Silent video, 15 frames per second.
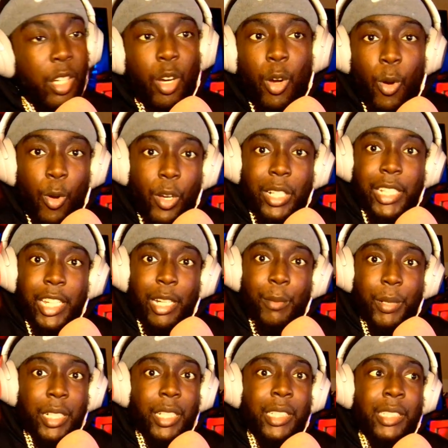on here
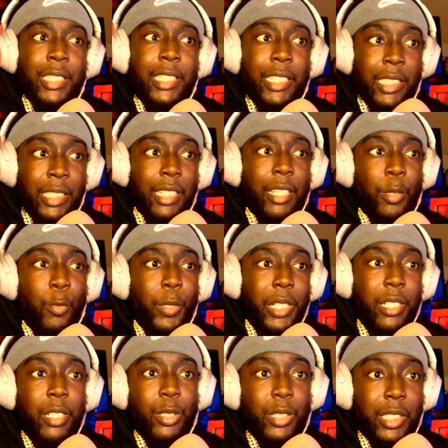because it's a
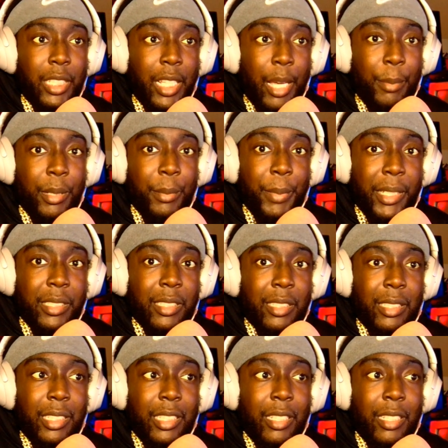Windows tablet basically.